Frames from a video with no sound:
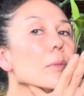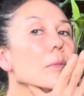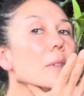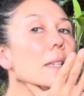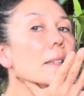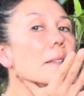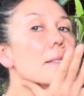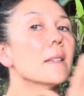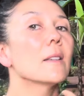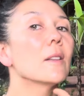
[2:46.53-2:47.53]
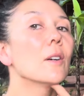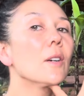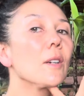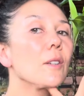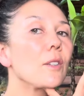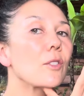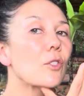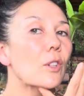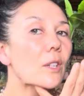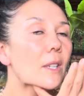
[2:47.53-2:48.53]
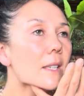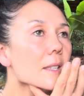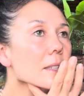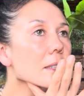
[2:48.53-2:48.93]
press along your jawline.